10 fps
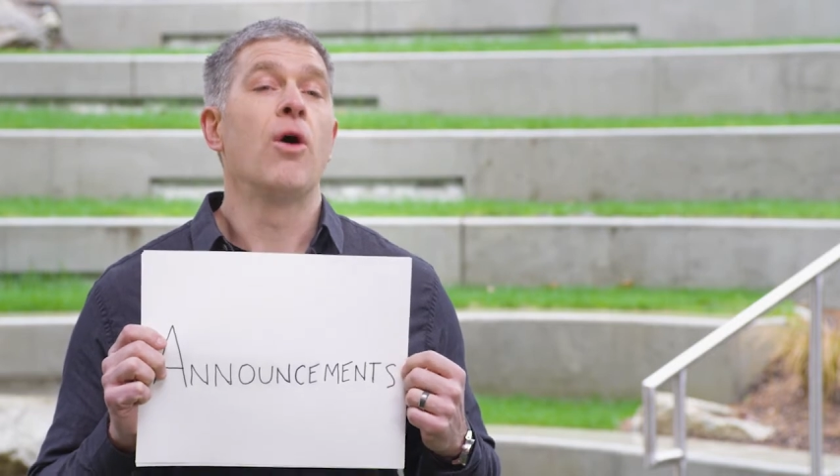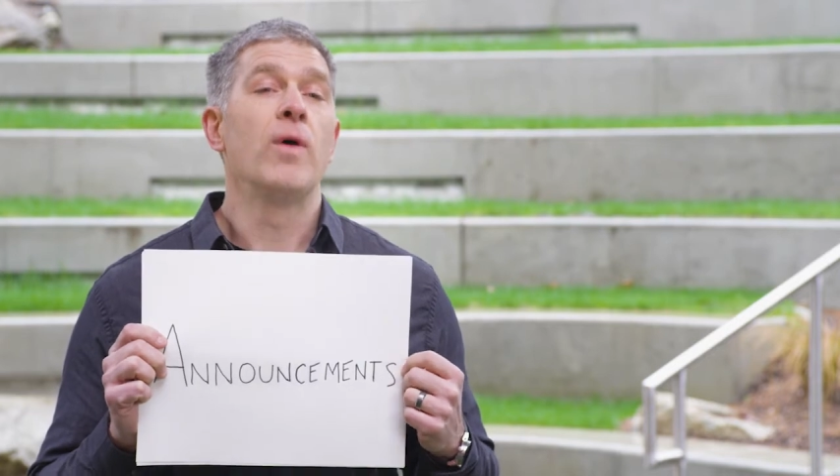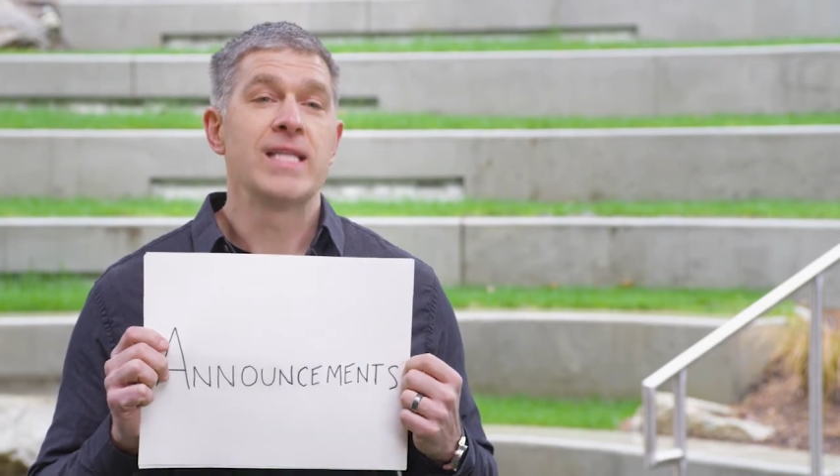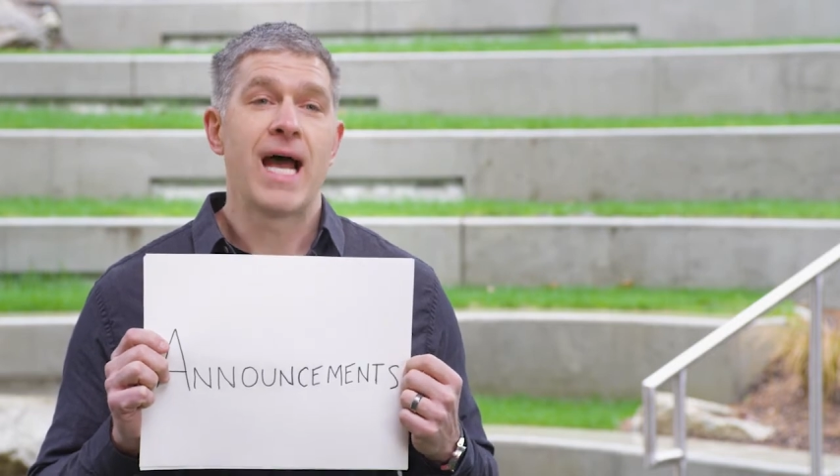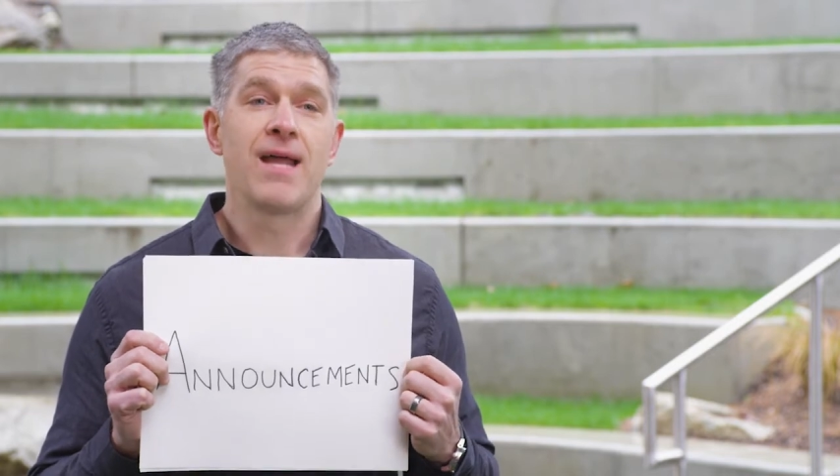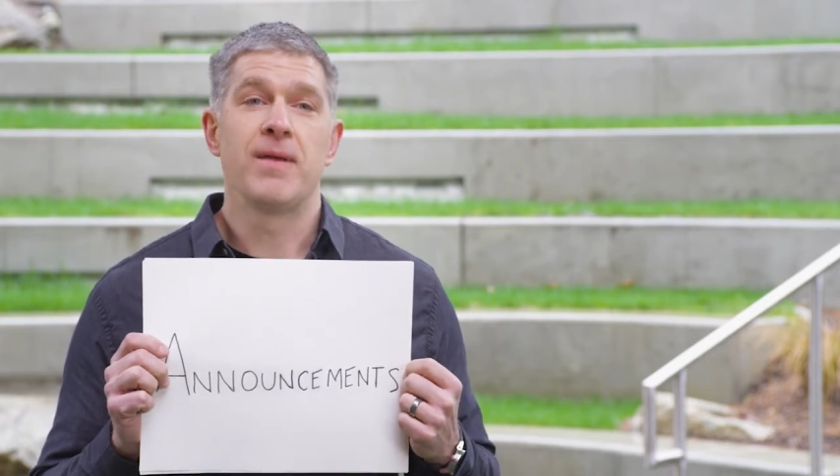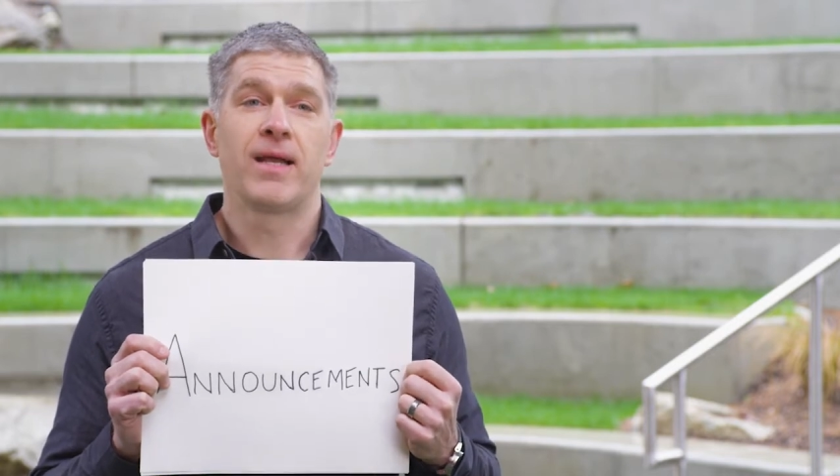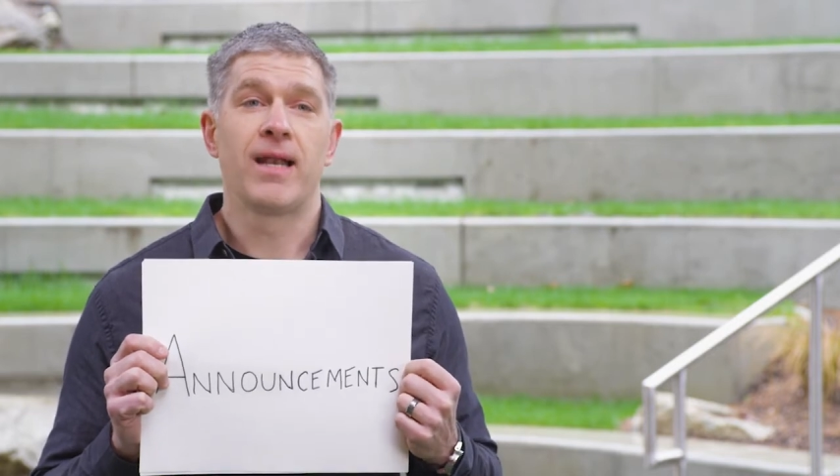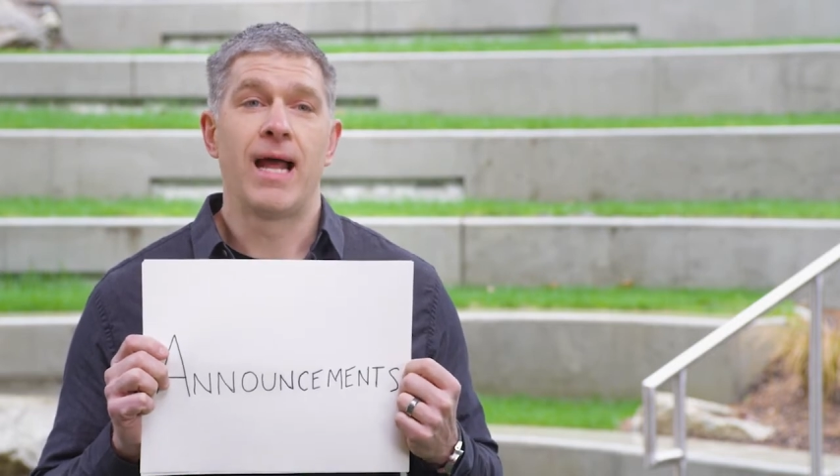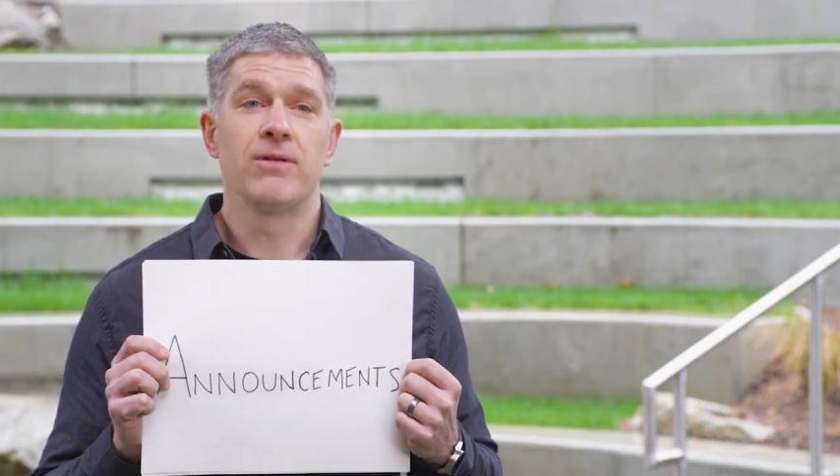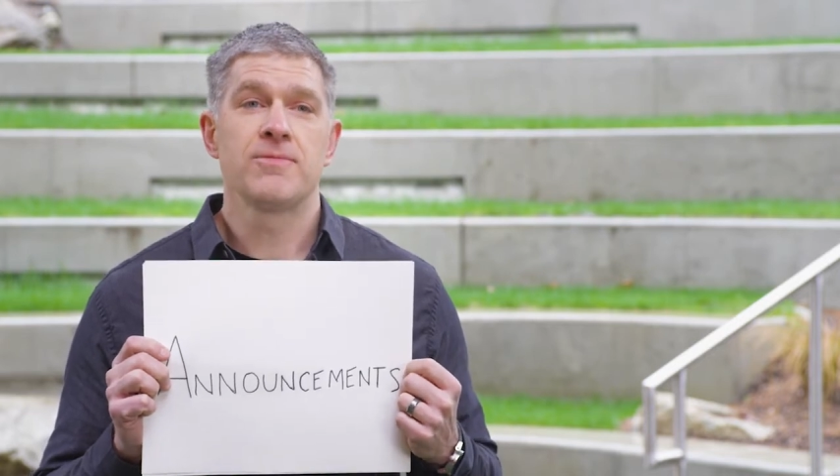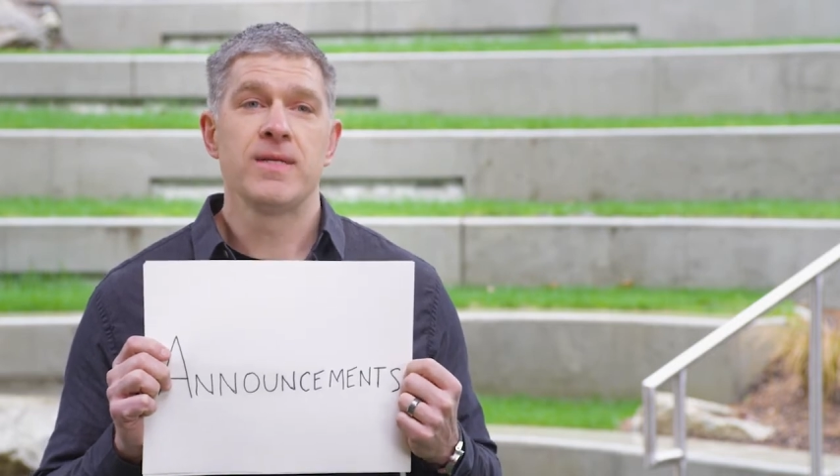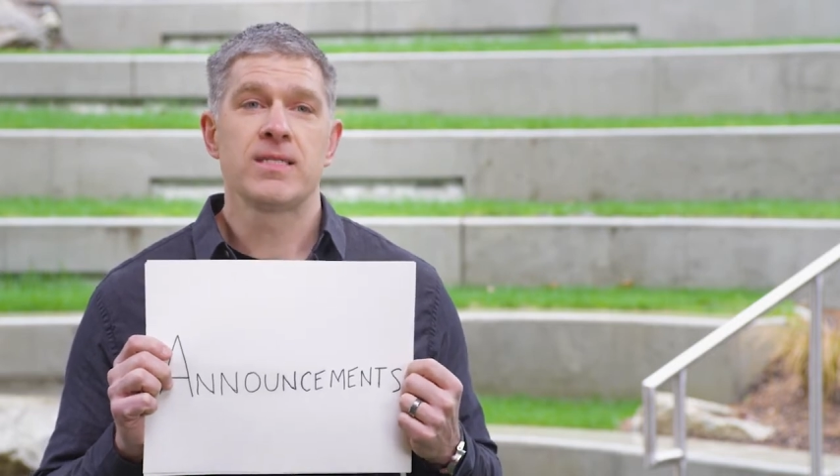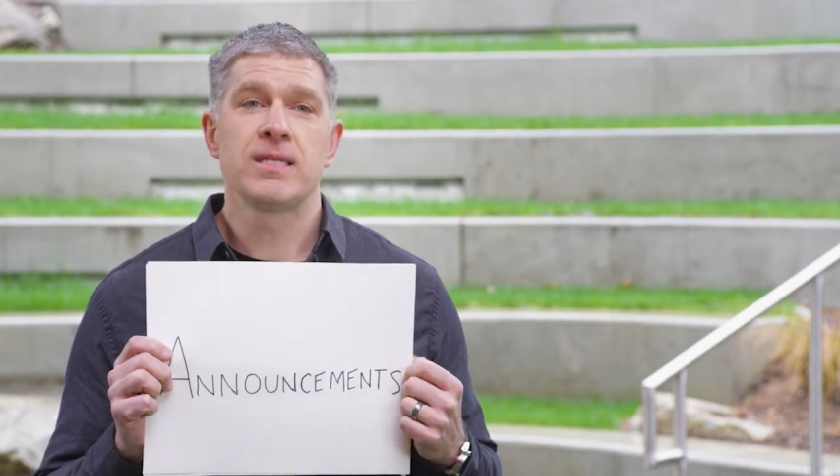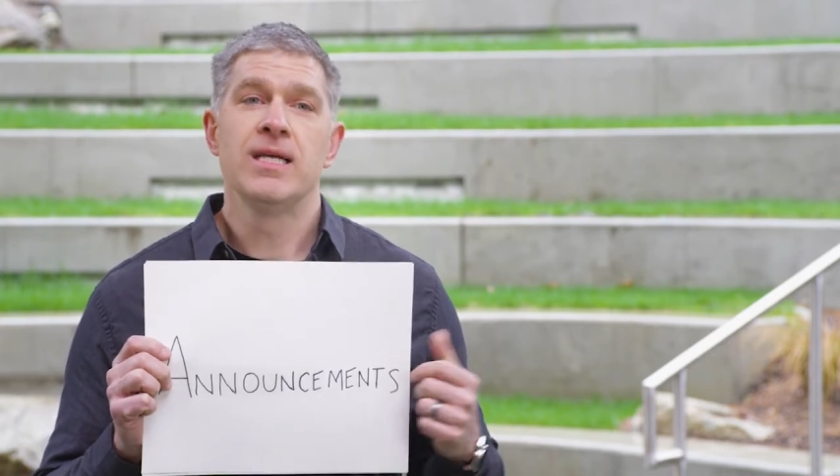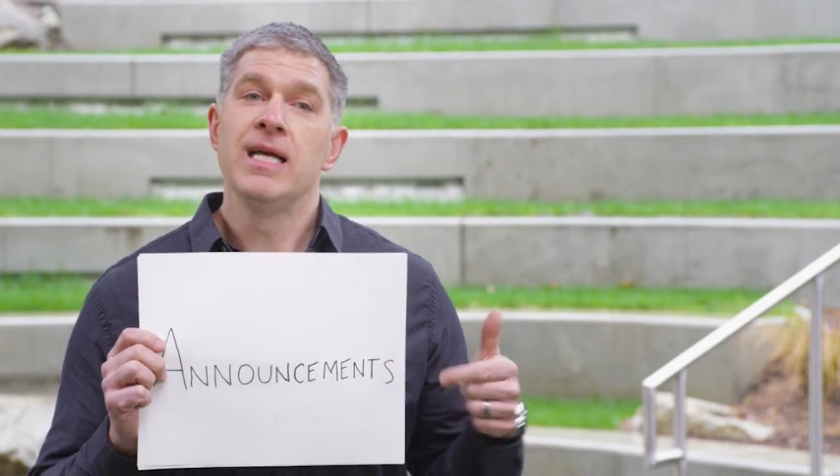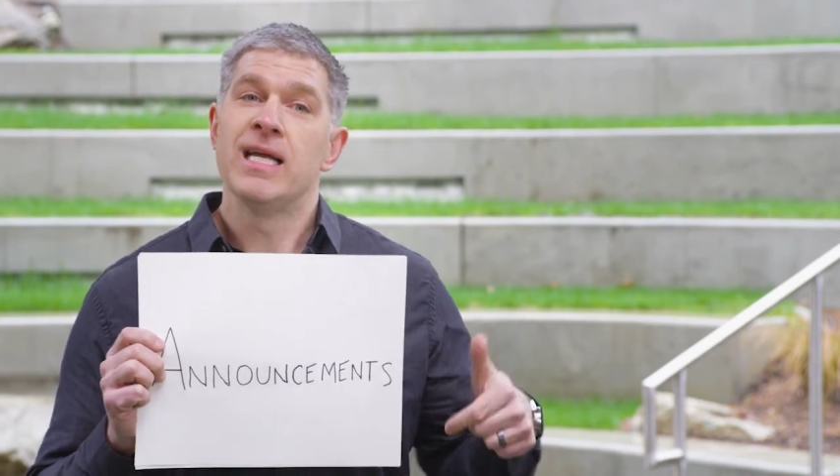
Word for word: always had big announcements.